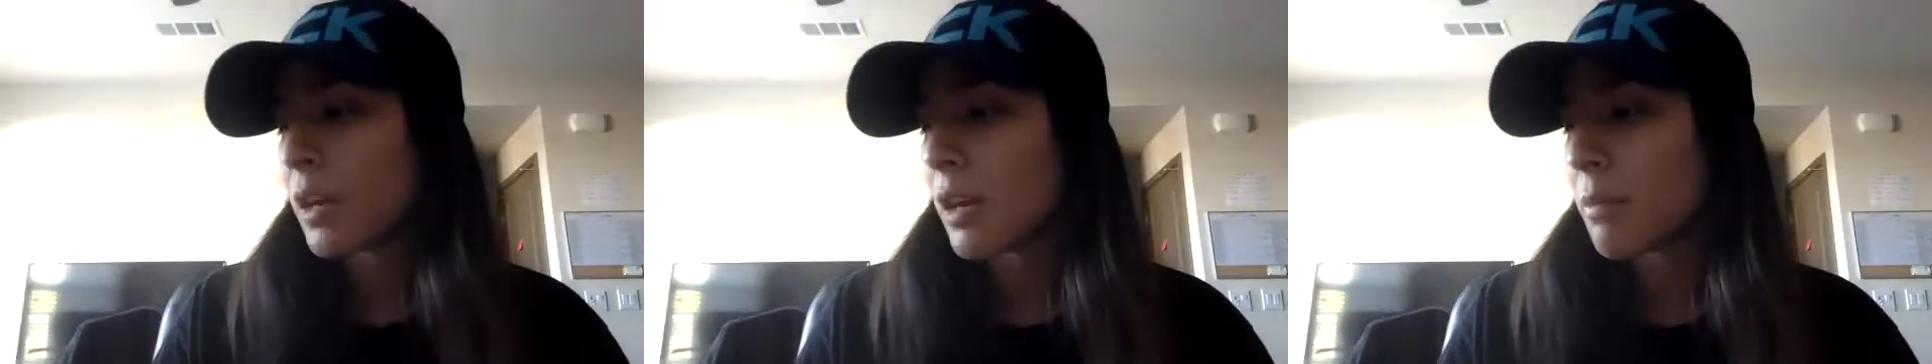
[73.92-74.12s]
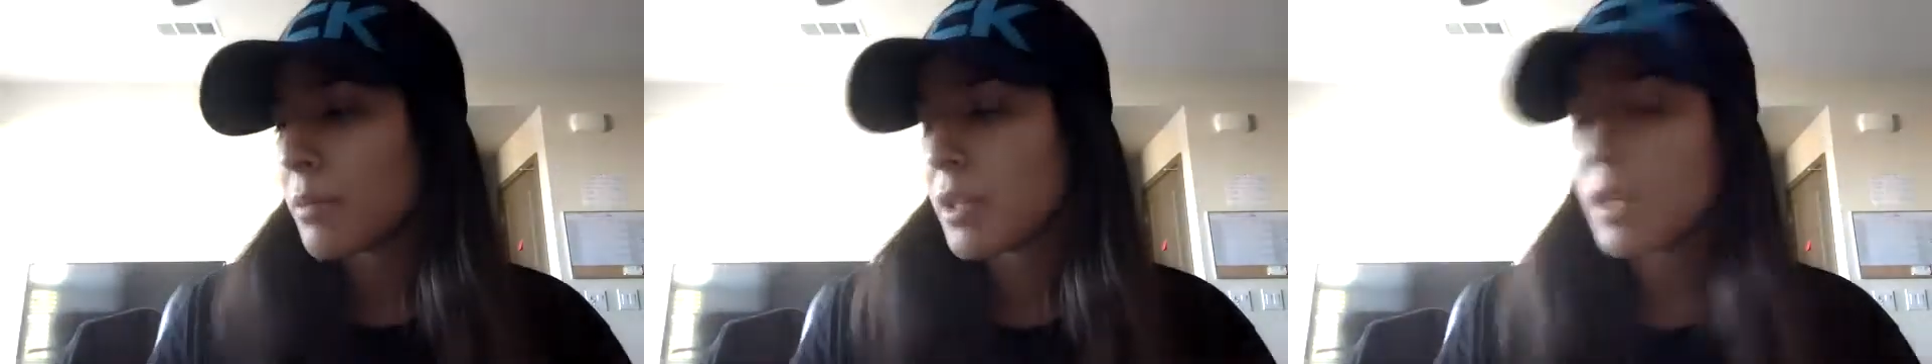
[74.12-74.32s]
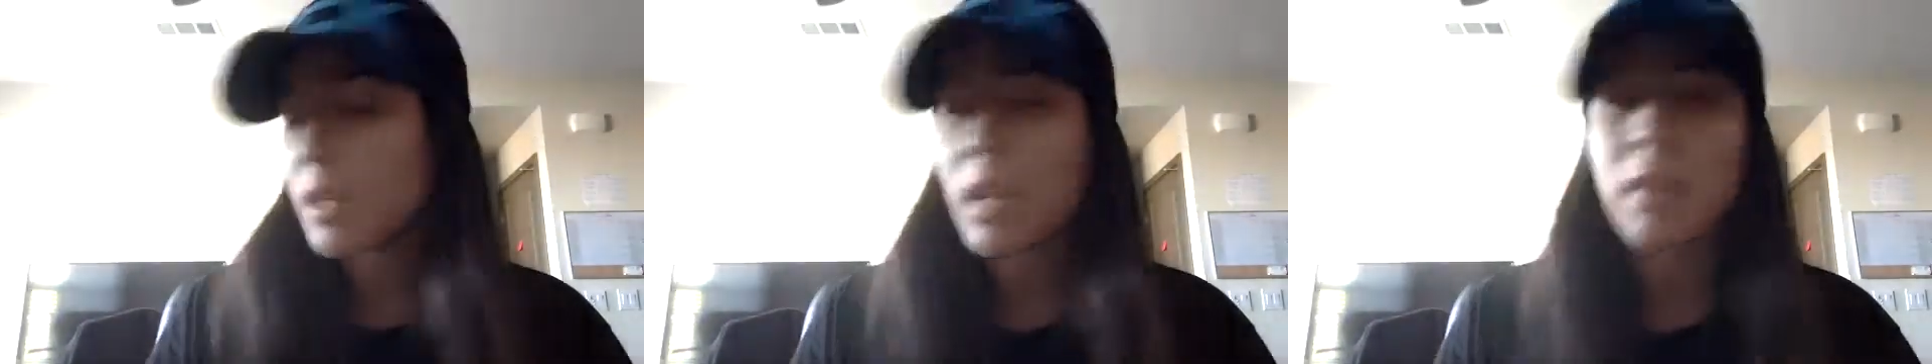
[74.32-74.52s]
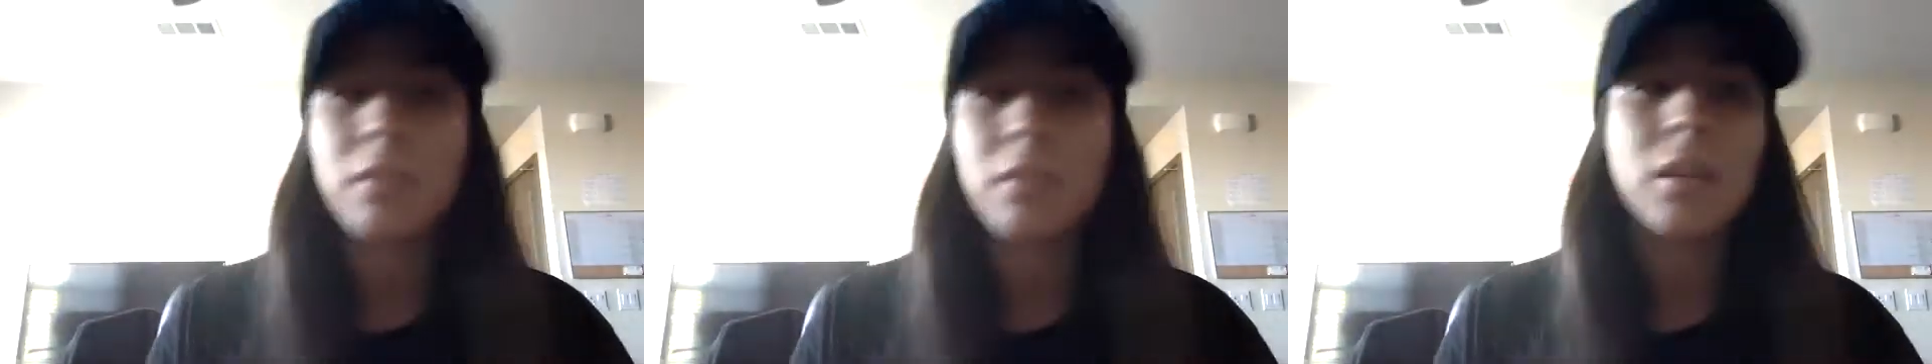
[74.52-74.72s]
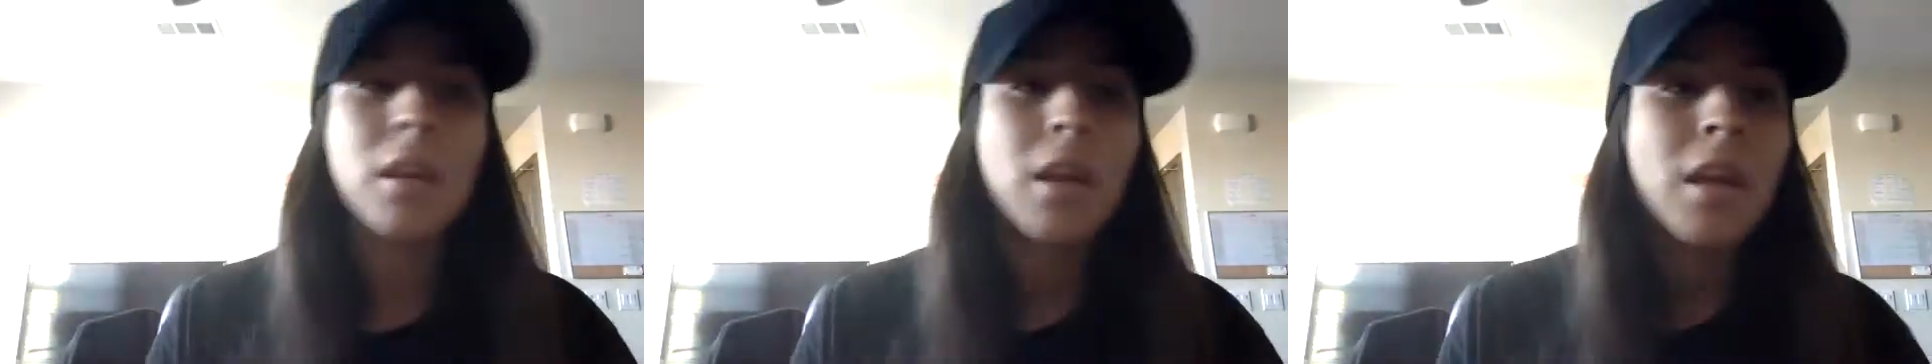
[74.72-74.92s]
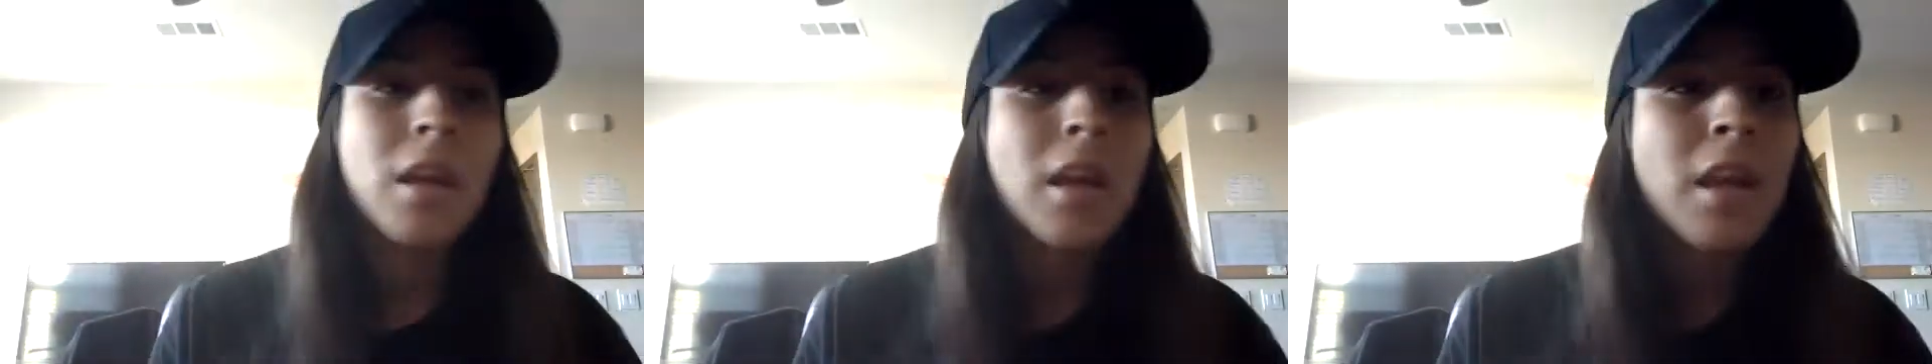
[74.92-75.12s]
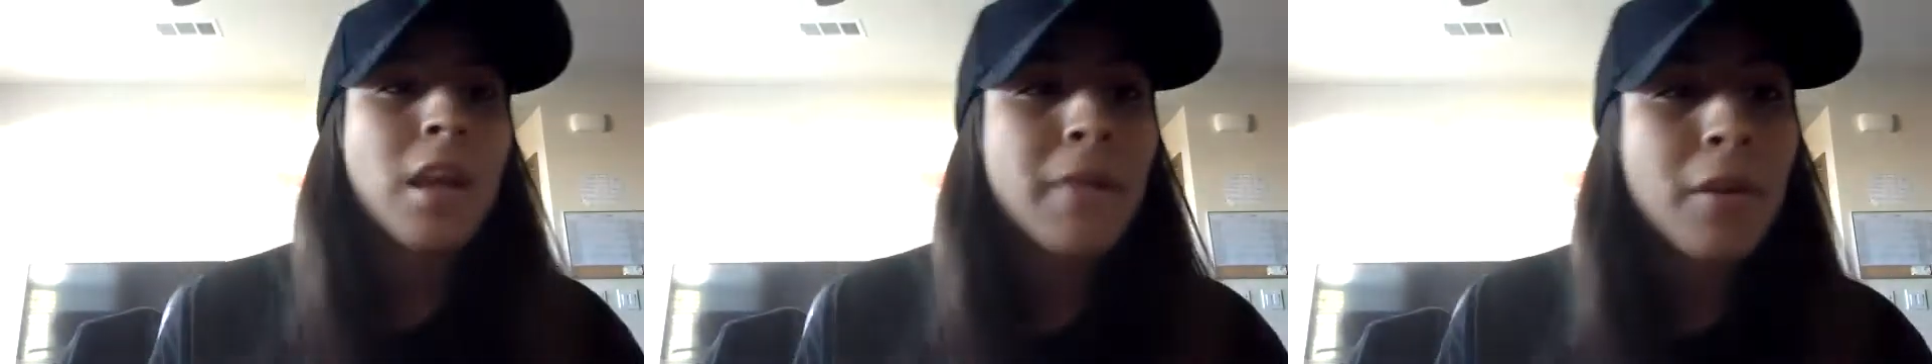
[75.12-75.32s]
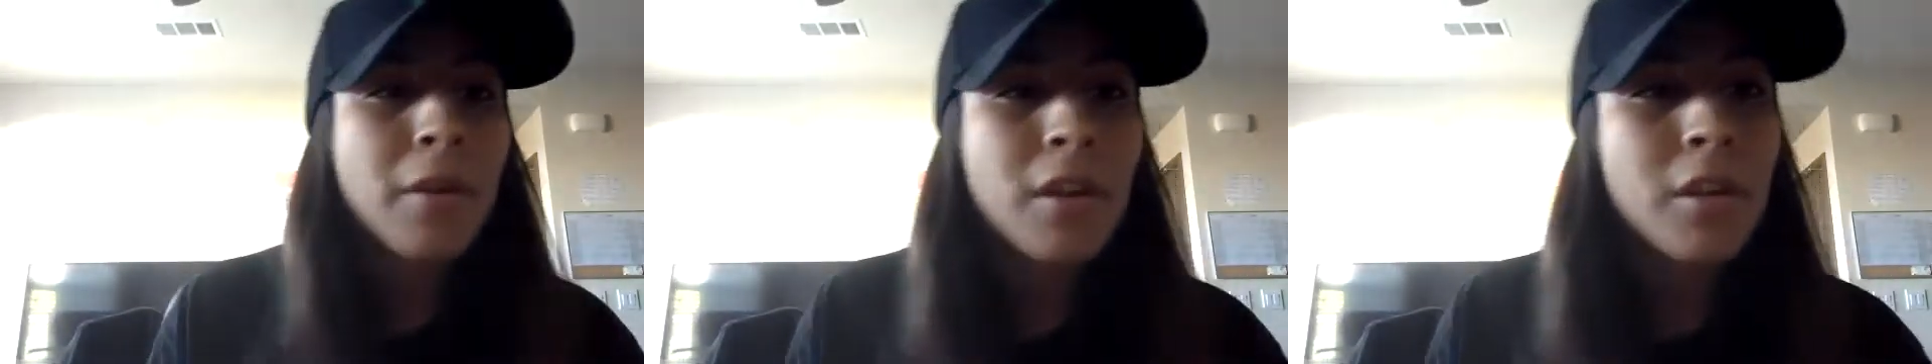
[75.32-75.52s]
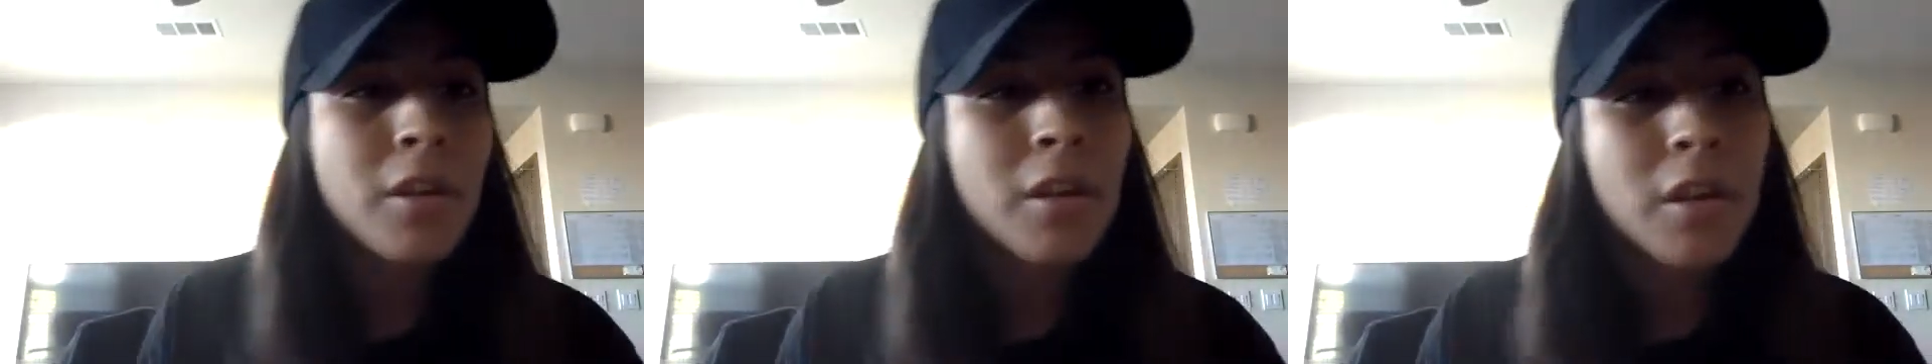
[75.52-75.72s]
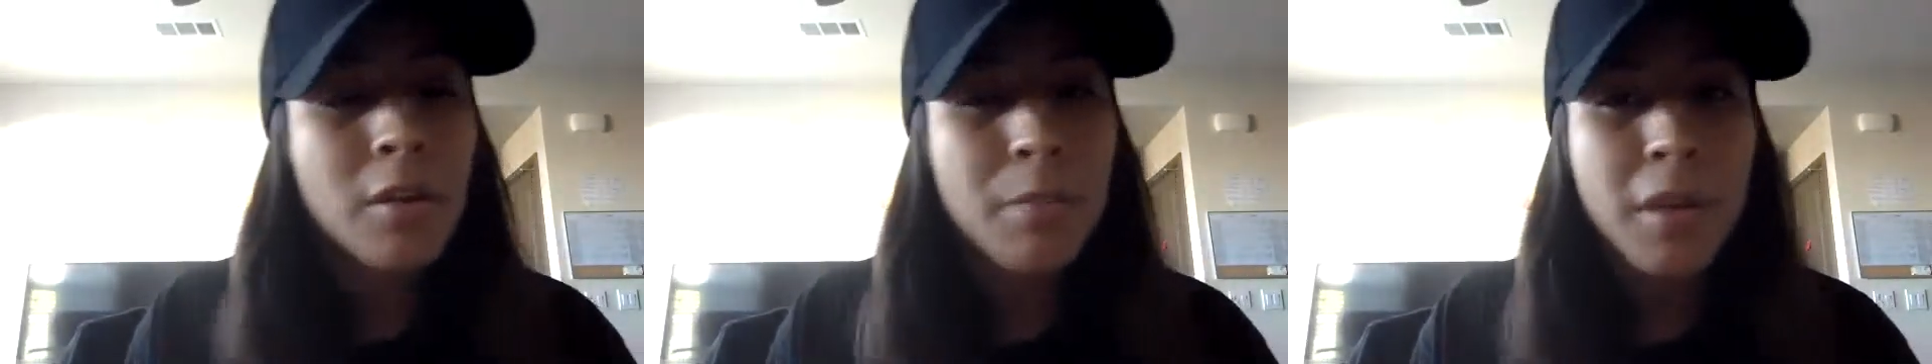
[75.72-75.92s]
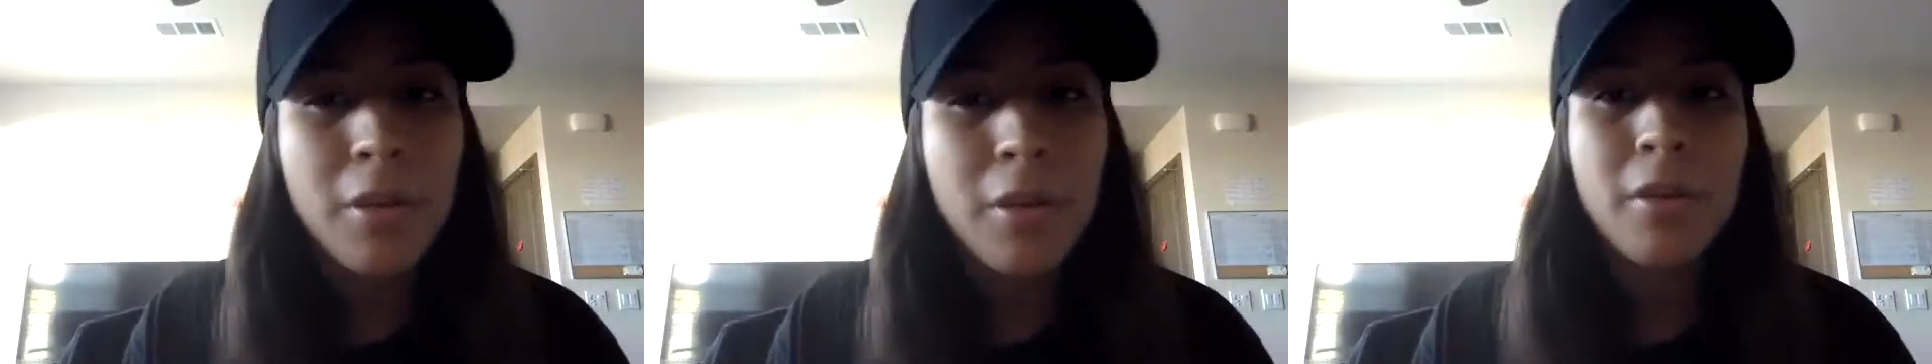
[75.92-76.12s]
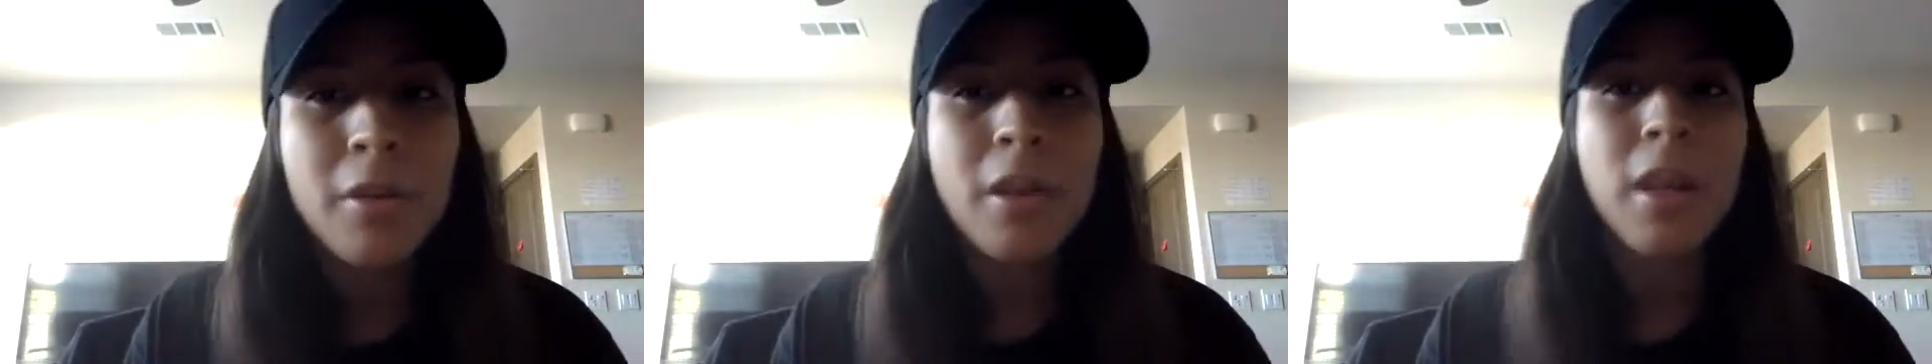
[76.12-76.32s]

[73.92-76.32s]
put down, if you're near your computer